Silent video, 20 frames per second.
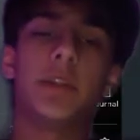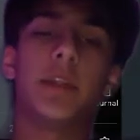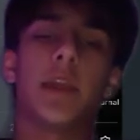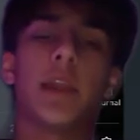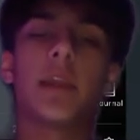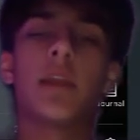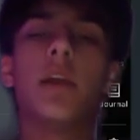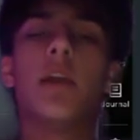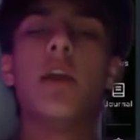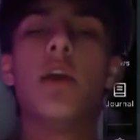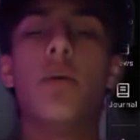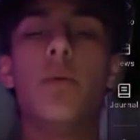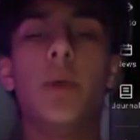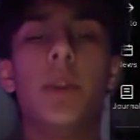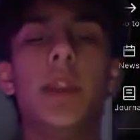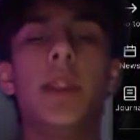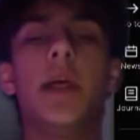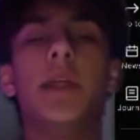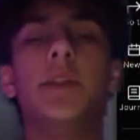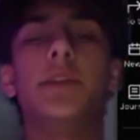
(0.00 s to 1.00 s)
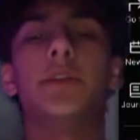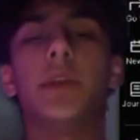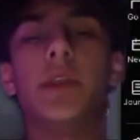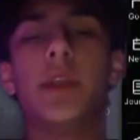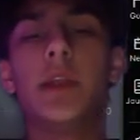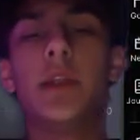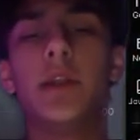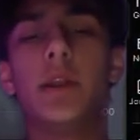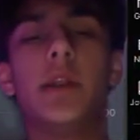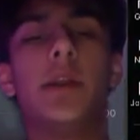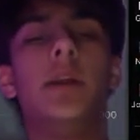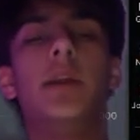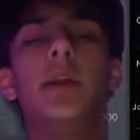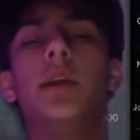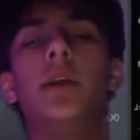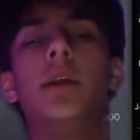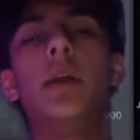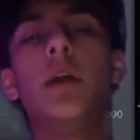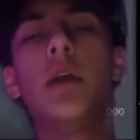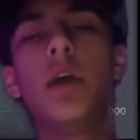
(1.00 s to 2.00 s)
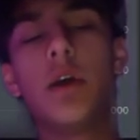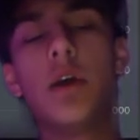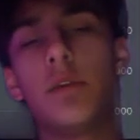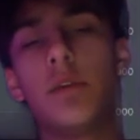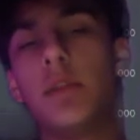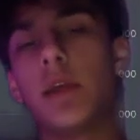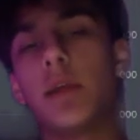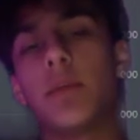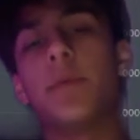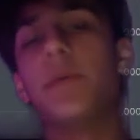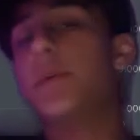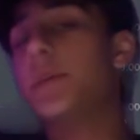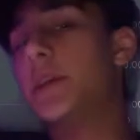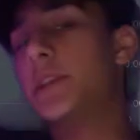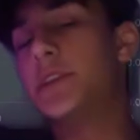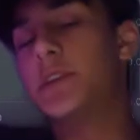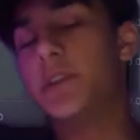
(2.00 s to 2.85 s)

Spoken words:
Like we didn't enter here, like we only entered